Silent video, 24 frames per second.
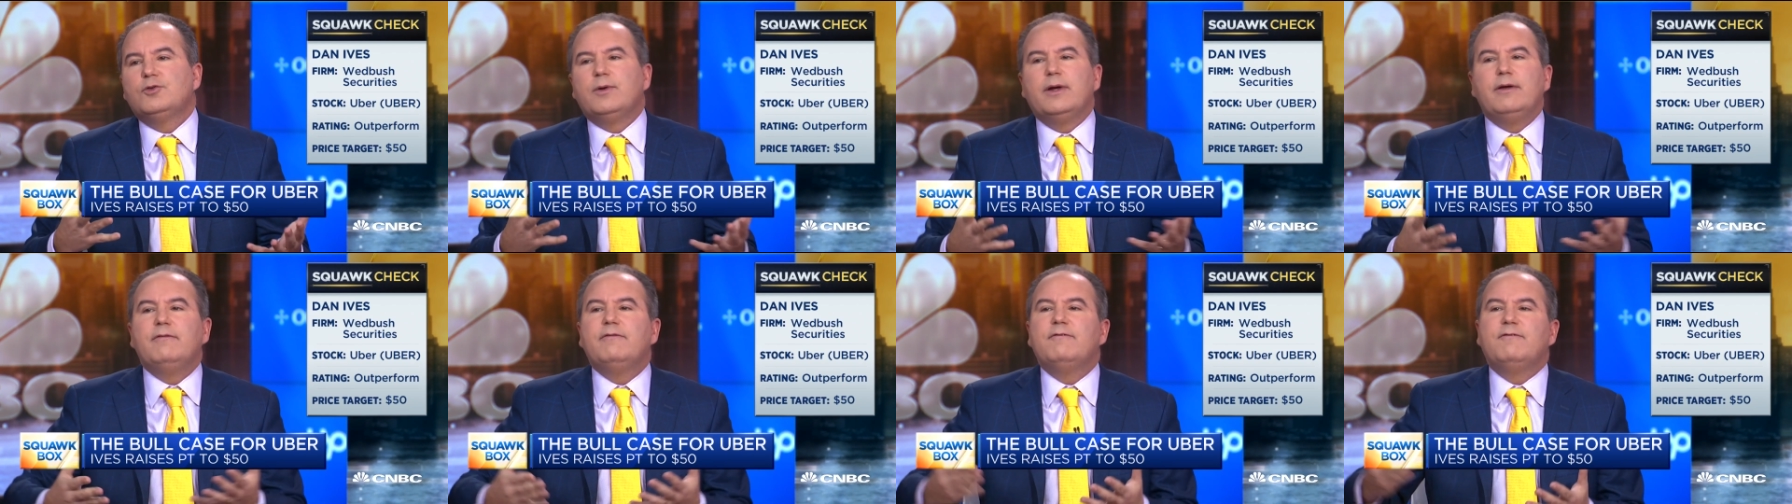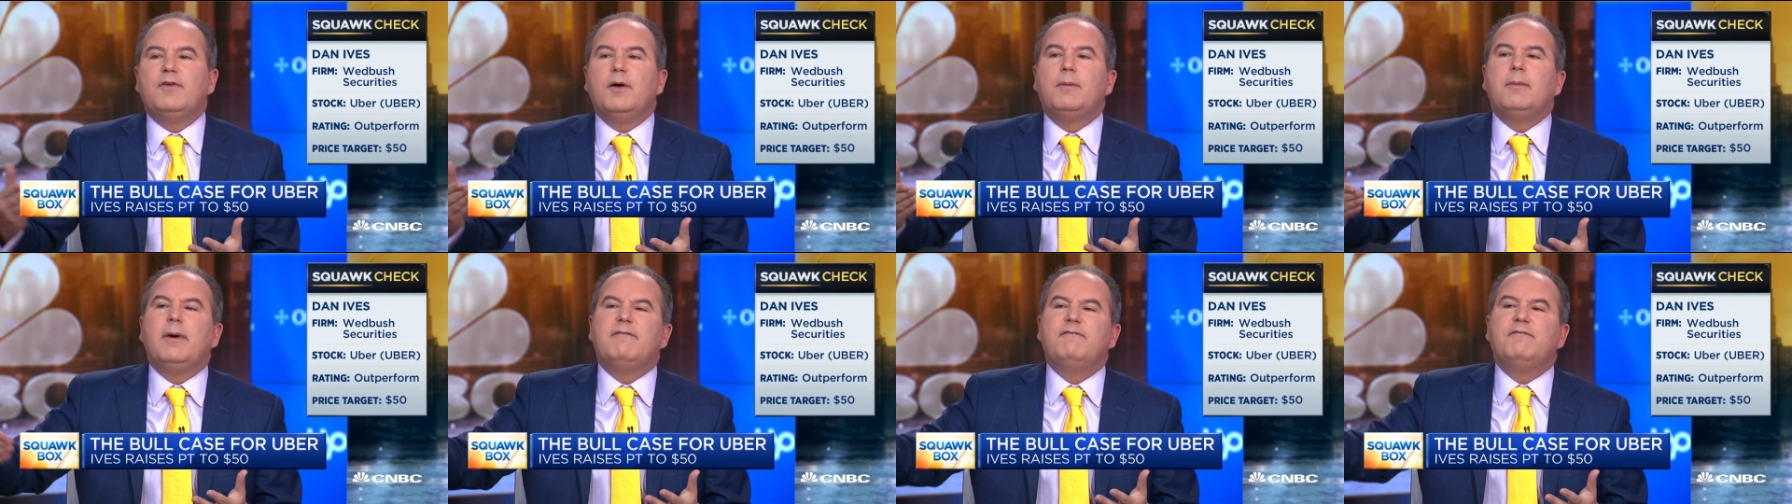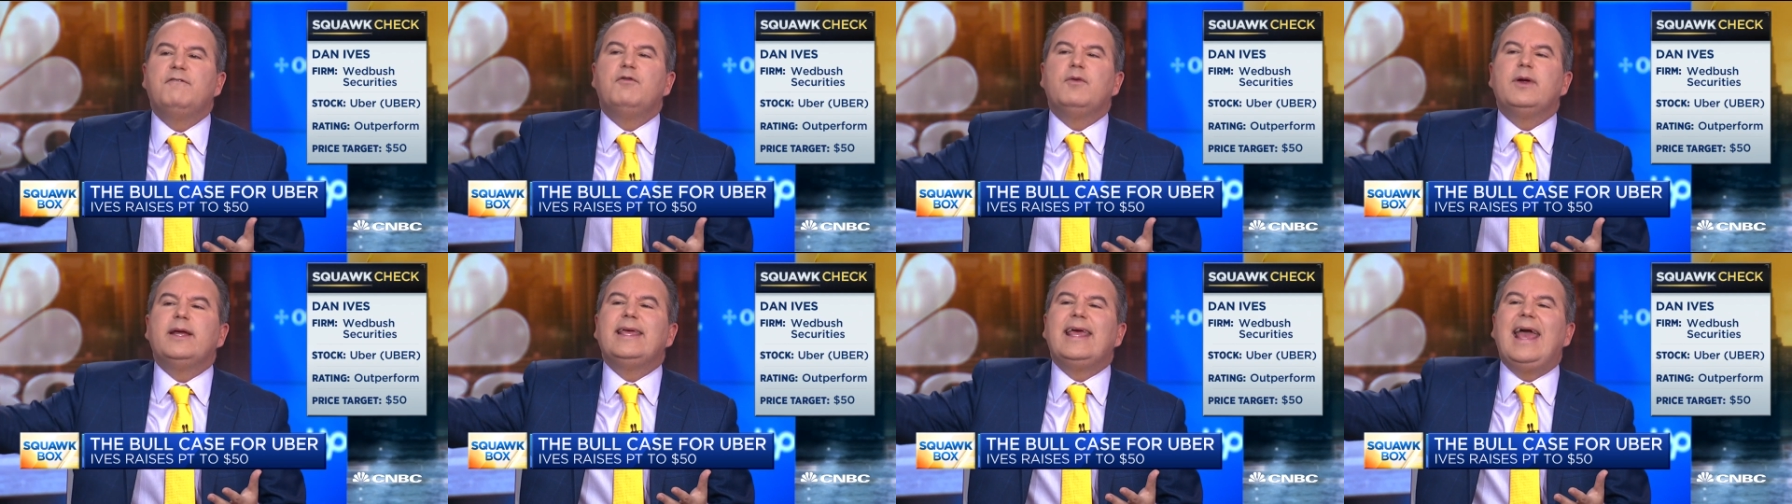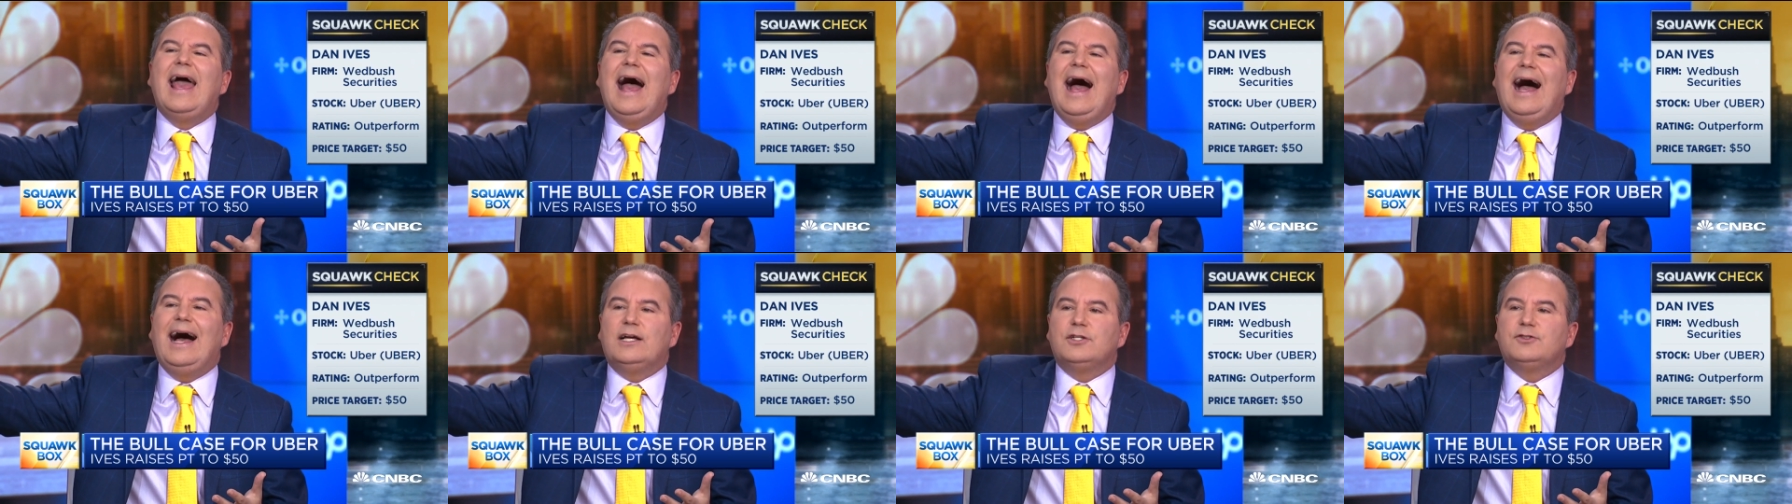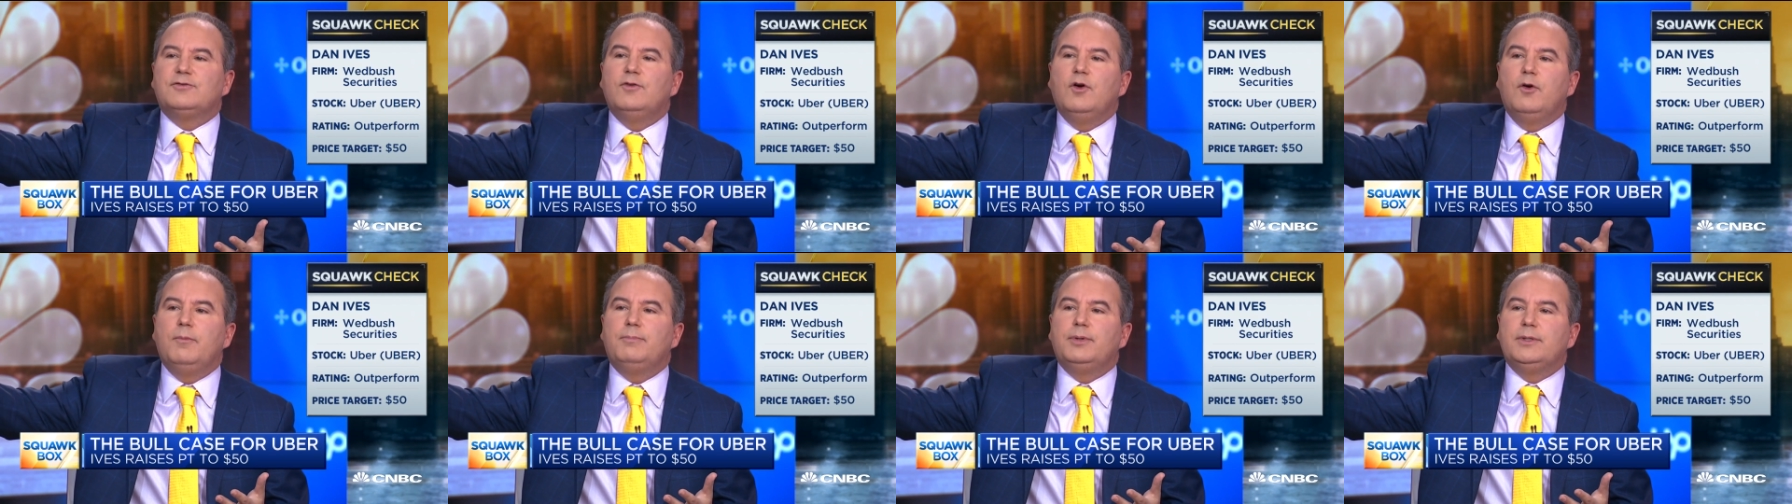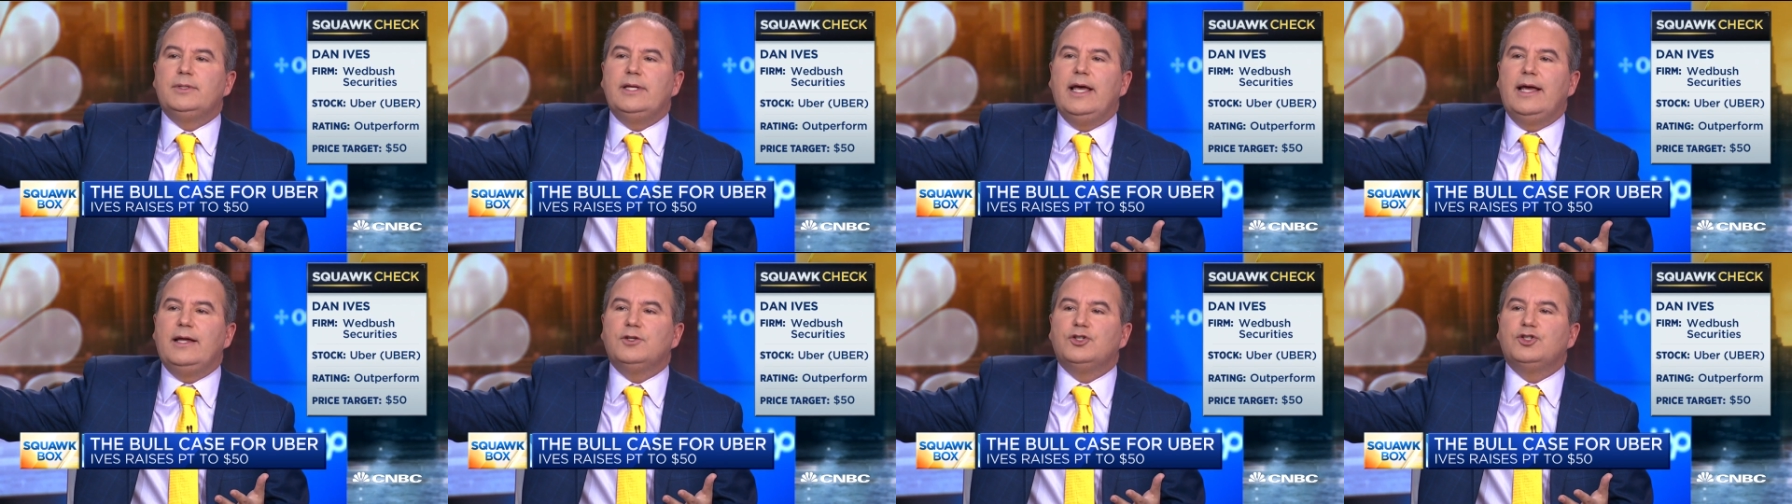or even from a free cash flow
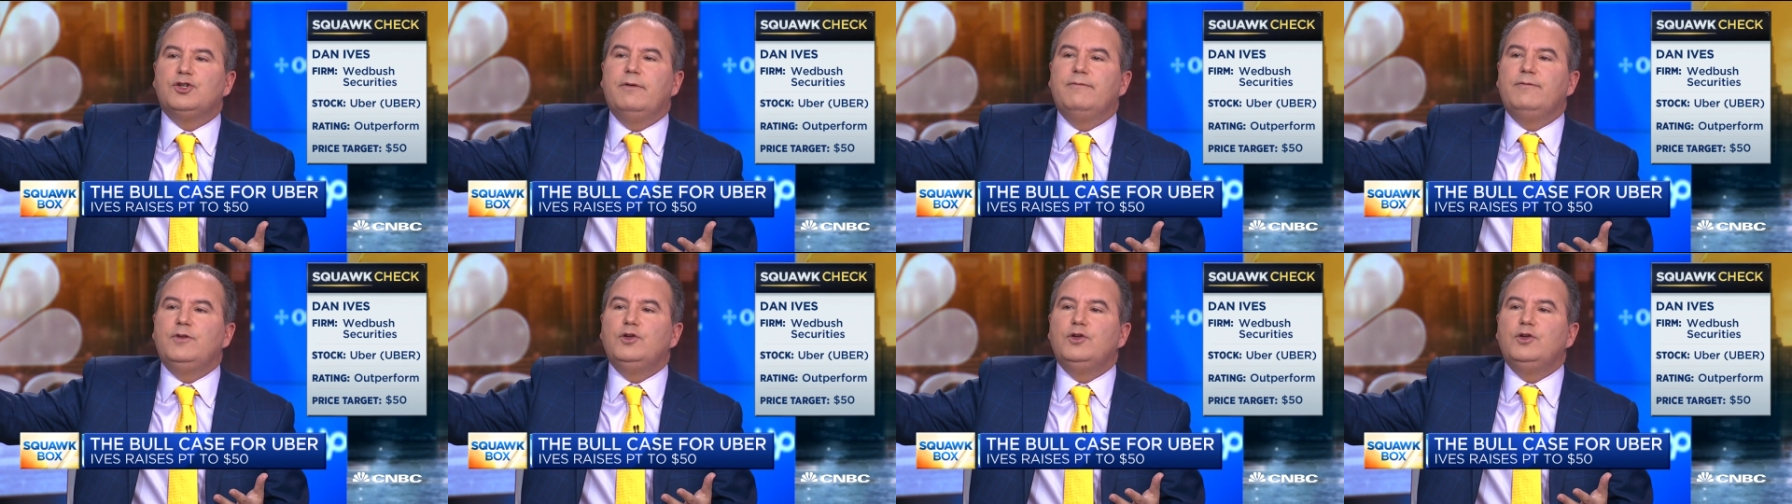potential,